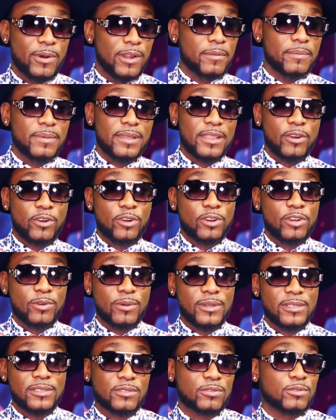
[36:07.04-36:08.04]
They want to be the
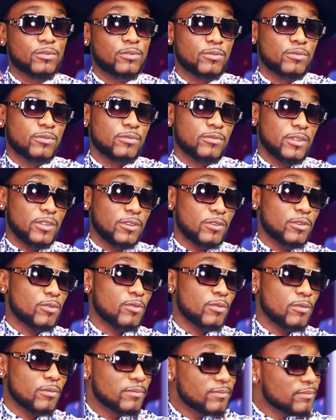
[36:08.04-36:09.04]
only ones to,
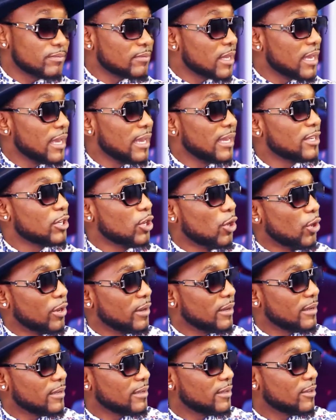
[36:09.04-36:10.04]

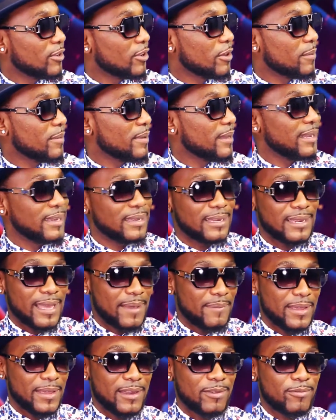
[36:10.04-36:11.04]
dawn. You know what I mean?
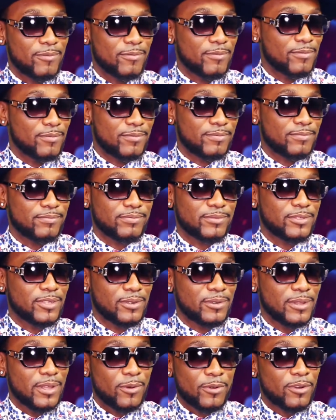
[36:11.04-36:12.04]
I mean,
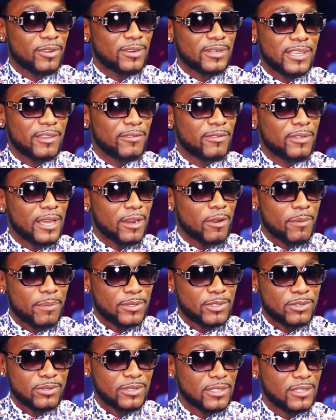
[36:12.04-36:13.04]
so they will not give you that
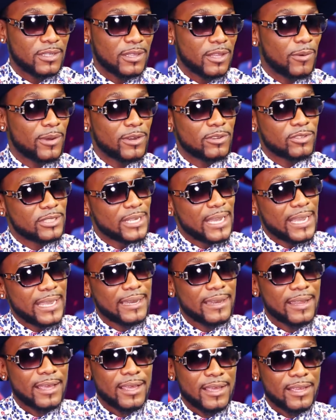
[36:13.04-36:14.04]
opportunity. They want to
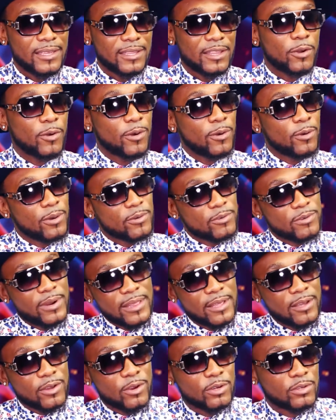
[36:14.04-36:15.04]
shine. They will
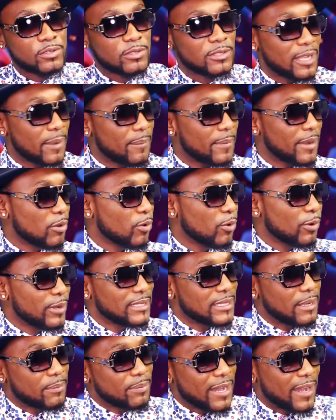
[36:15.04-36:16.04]
rather go to someone who
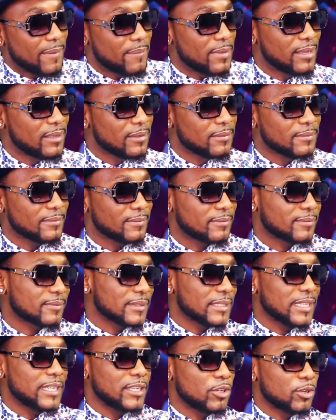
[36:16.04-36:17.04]
is upcoming,
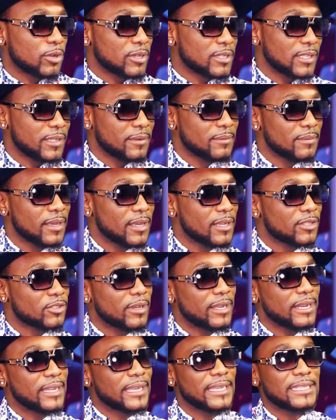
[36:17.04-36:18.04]
endorse him,
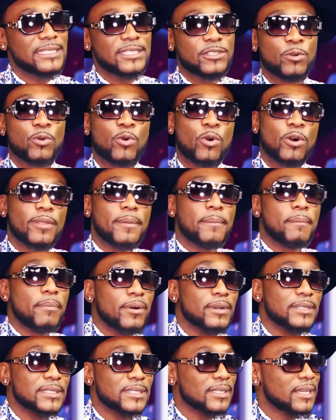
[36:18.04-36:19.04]
so that they can still call them
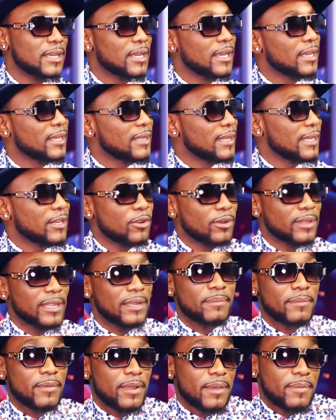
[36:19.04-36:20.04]
boss. Yeah. They know
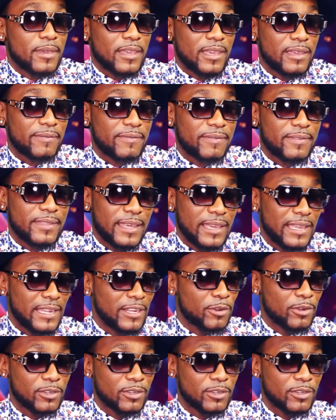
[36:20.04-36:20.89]
that maybe if they